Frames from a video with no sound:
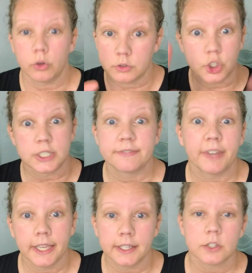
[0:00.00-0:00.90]
just
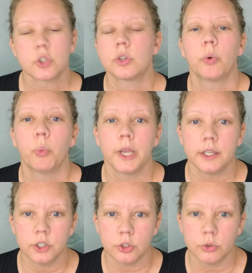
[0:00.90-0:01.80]
vanish
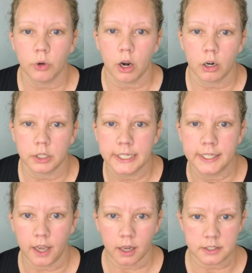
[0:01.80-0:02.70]
when you are getting
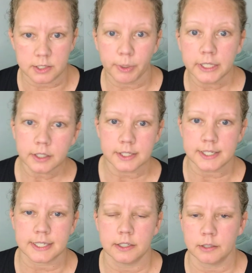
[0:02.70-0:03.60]
hot and sweaty, because
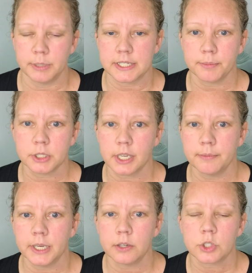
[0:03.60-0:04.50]
it's getting to be summertime now.